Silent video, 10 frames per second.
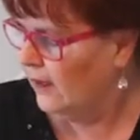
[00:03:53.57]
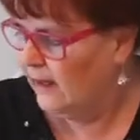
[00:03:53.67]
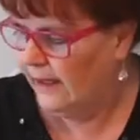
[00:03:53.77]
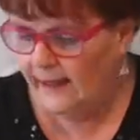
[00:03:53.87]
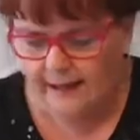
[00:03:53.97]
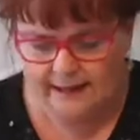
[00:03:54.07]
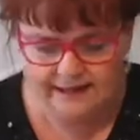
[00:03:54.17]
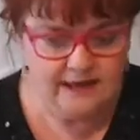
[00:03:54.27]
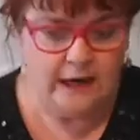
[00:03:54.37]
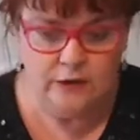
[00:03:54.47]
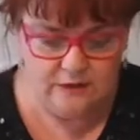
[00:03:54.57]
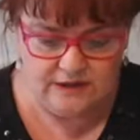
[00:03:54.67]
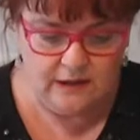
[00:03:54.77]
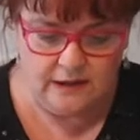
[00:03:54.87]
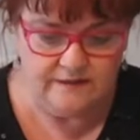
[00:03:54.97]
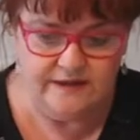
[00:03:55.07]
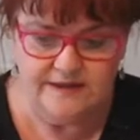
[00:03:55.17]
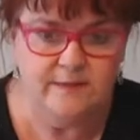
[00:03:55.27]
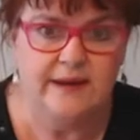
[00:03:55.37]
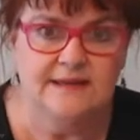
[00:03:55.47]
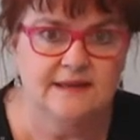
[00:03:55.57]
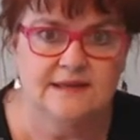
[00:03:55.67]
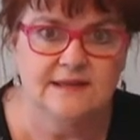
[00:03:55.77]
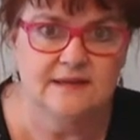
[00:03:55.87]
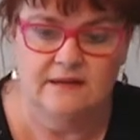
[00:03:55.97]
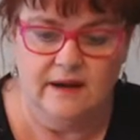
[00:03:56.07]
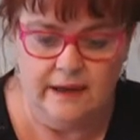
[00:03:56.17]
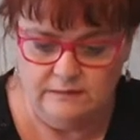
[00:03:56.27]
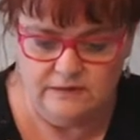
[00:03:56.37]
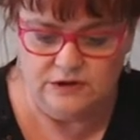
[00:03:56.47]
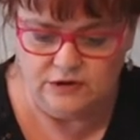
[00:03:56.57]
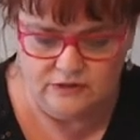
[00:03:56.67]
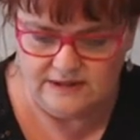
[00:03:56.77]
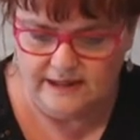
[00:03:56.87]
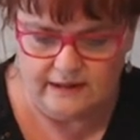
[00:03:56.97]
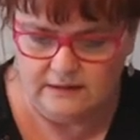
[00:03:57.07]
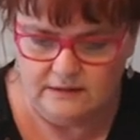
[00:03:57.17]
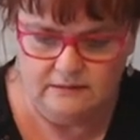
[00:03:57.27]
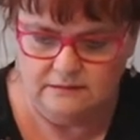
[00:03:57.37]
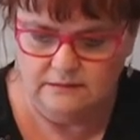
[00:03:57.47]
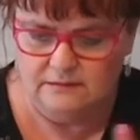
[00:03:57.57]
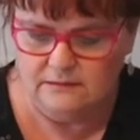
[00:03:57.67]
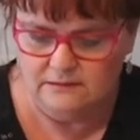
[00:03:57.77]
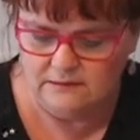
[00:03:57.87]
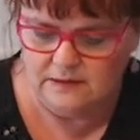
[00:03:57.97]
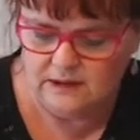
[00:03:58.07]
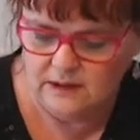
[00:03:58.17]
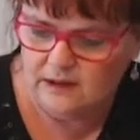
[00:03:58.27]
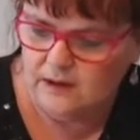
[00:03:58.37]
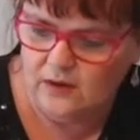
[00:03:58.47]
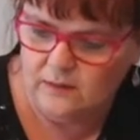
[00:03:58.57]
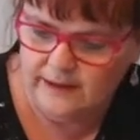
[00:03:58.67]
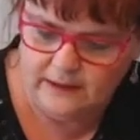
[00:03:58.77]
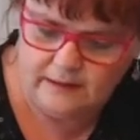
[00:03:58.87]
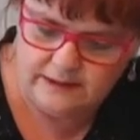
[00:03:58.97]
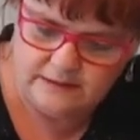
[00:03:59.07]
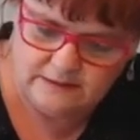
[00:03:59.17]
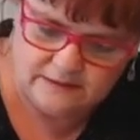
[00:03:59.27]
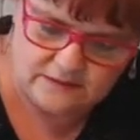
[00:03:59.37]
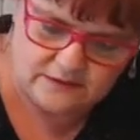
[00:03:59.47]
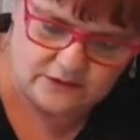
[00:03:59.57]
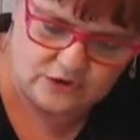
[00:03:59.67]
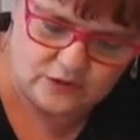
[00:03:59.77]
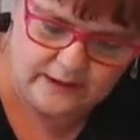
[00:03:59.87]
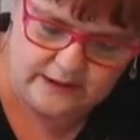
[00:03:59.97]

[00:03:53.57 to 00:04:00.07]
And I use a lot of these bases. I must use like, oh my God, 20